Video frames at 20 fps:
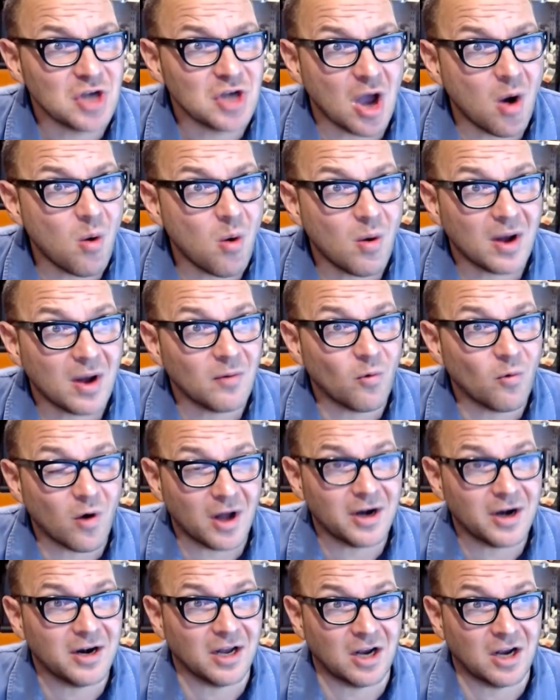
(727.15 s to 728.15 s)
No one
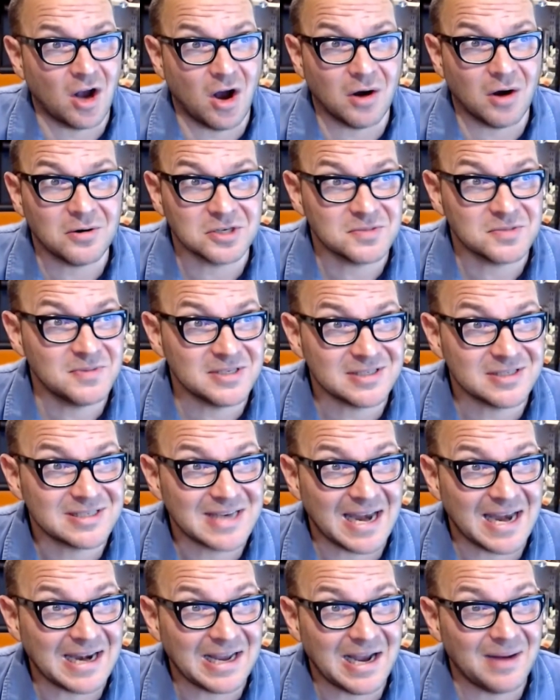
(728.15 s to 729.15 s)
wanted a congressman
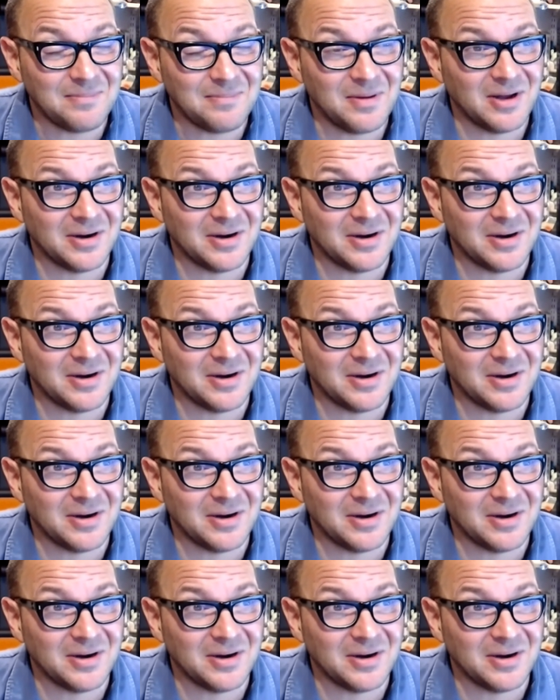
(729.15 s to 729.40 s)
standing up